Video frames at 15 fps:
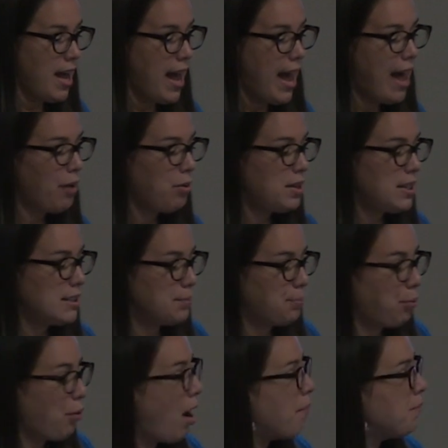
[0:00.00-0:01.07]
How it is
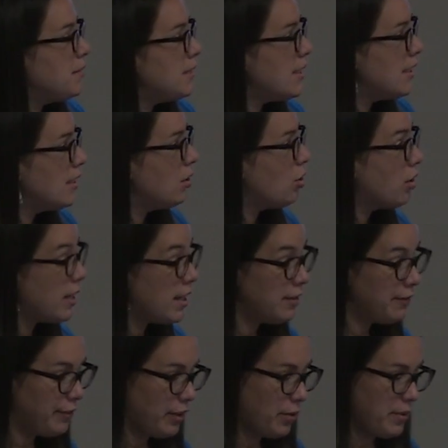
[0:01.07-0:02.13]
prompted or
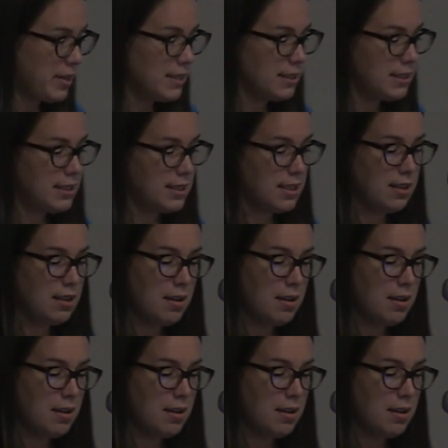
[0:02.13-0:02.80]
influenced.